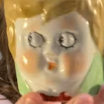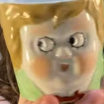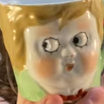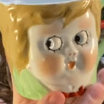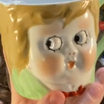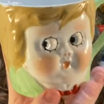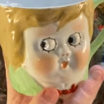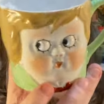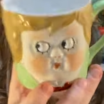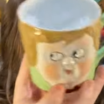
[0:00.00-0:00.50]
Oh
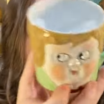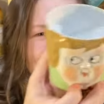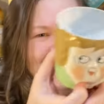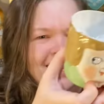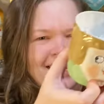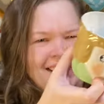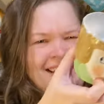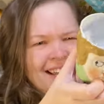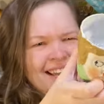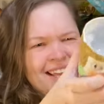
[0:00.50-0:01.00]
my
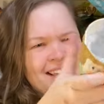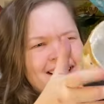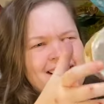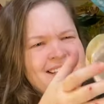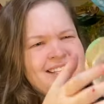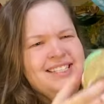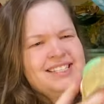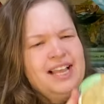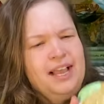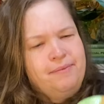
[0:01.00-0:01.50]

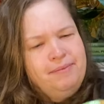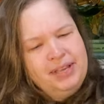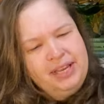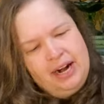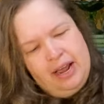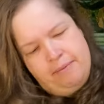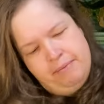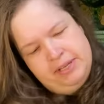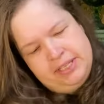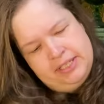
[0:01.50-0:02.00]
goodness. I
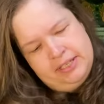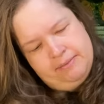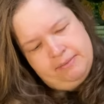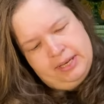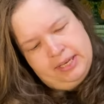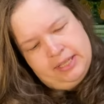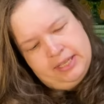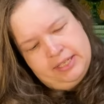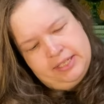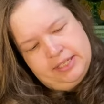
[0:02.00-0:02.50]
mean, I'm
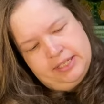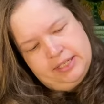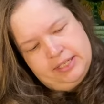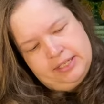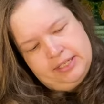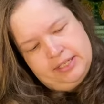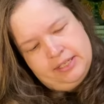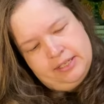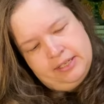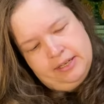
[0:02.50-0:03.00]
assuming this
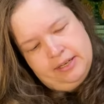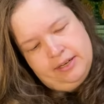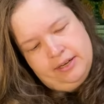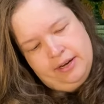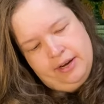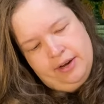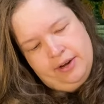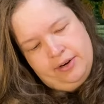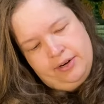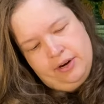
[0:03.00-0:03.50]
is
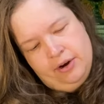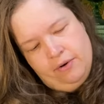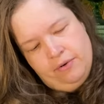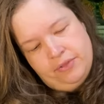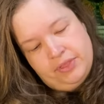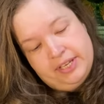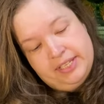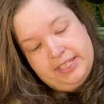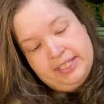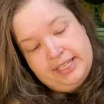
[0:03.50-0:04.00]
no,
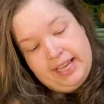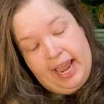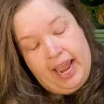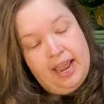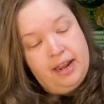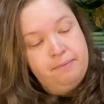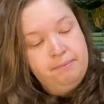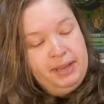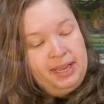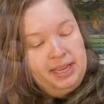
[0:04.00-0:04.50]
this is hand